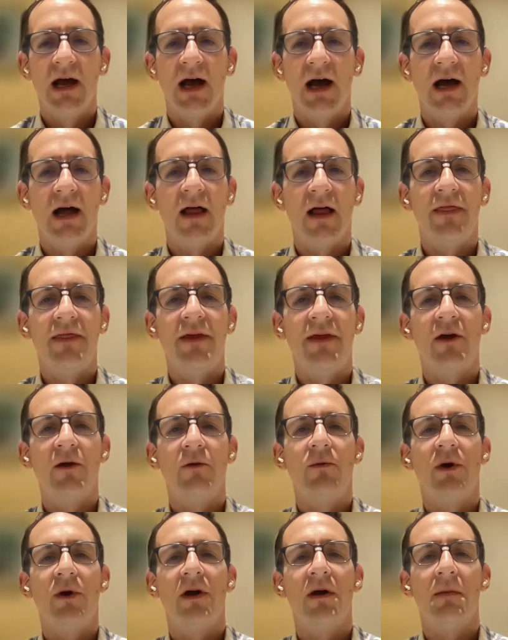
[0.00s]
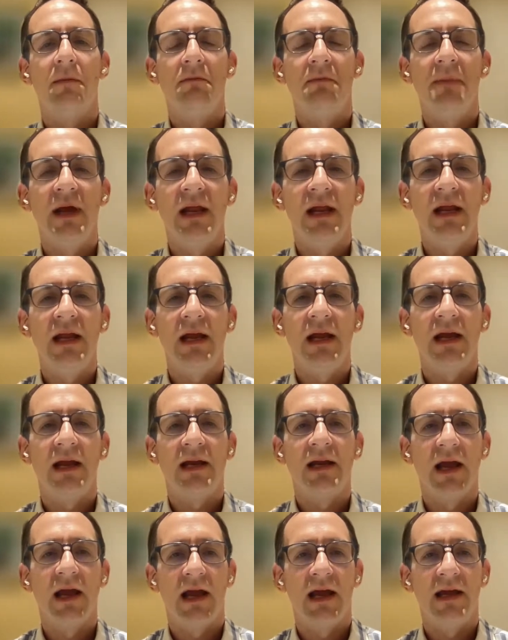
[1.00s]
There were many
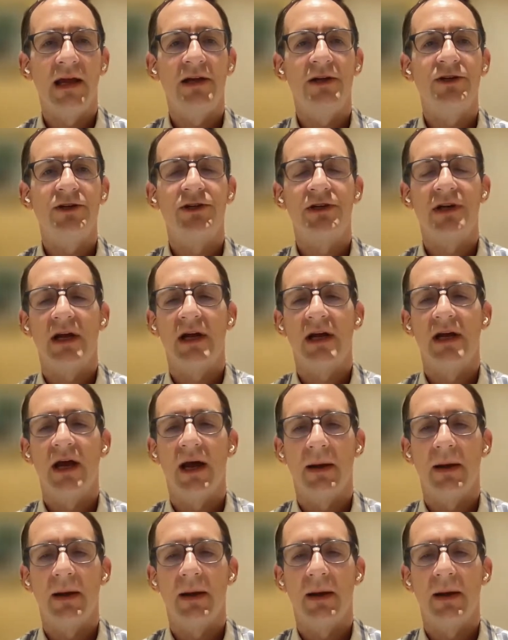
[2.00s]
engaged